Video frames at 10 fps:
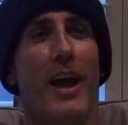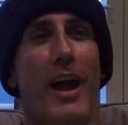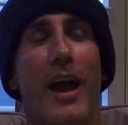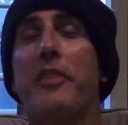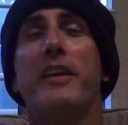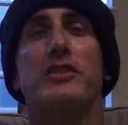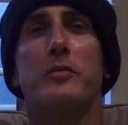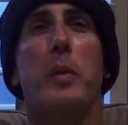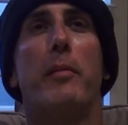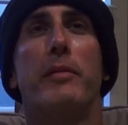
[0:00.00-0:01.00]
I think it's
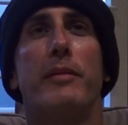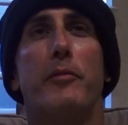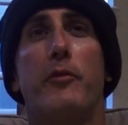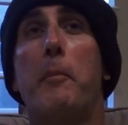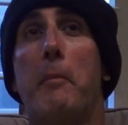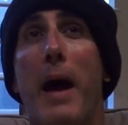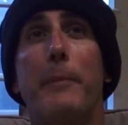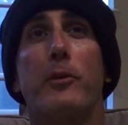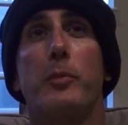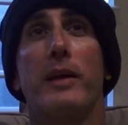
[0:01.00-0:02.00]
just probably, from my
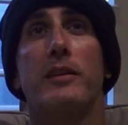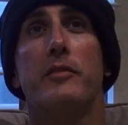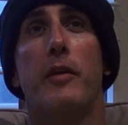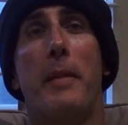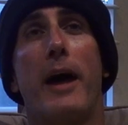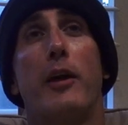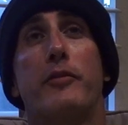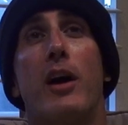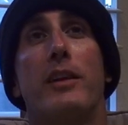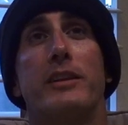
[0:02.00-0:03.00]
perspective, a matter of
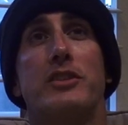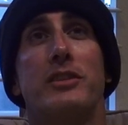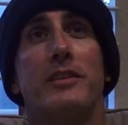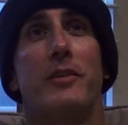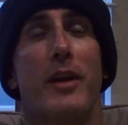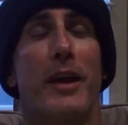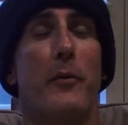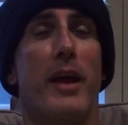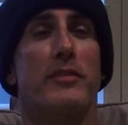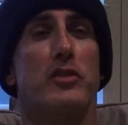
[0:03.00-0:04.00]
knowledge, right?
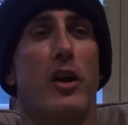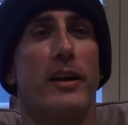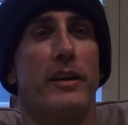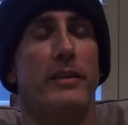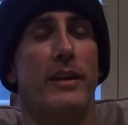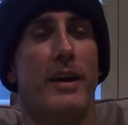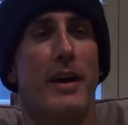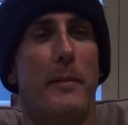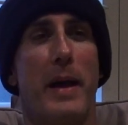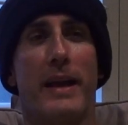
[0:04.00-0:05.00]
When I started
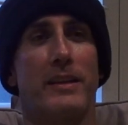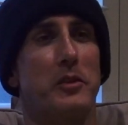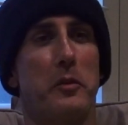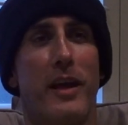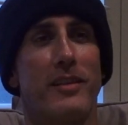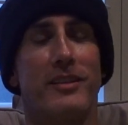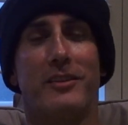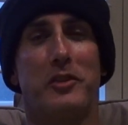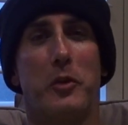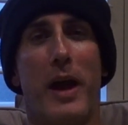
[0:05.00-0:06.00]
back in
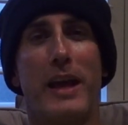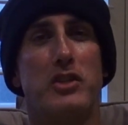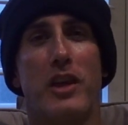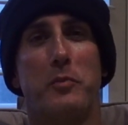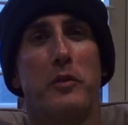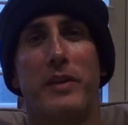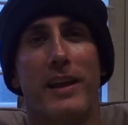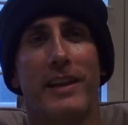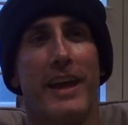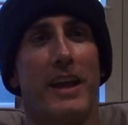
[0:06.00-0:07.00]
2002, I had just moved to
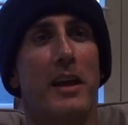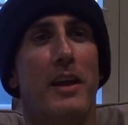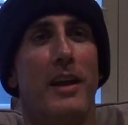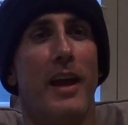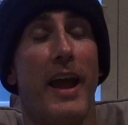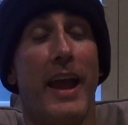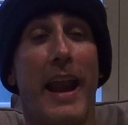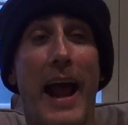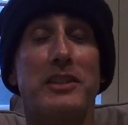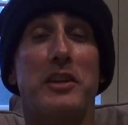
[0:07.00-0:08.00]
L.A., and
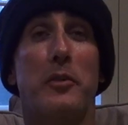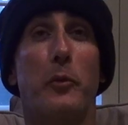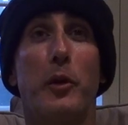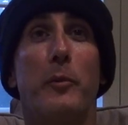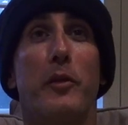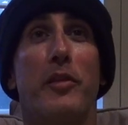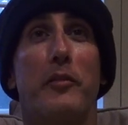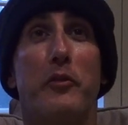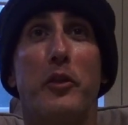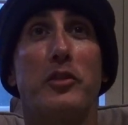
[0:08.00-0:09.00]
actually, The Room was the
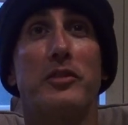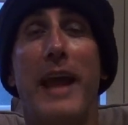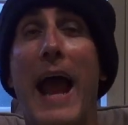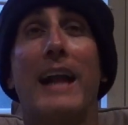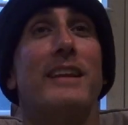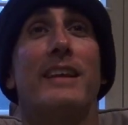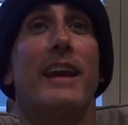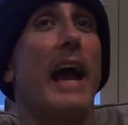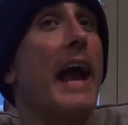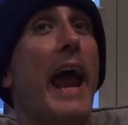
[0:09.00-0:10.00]
first acting
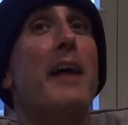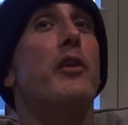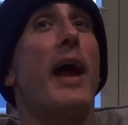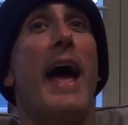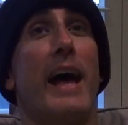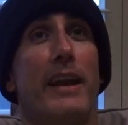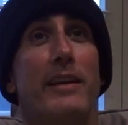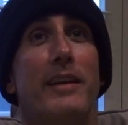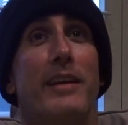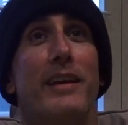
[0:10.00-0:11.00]
gig I ever had.
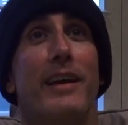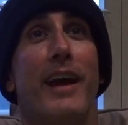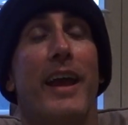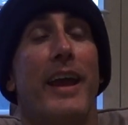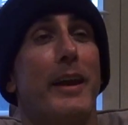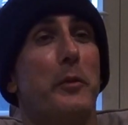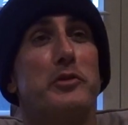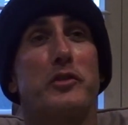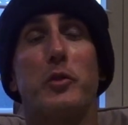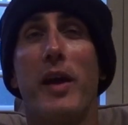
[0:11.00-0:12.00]
And it was
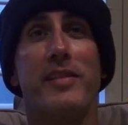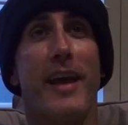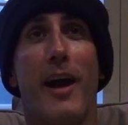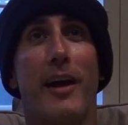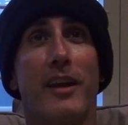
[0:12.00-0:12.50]
just crazy how I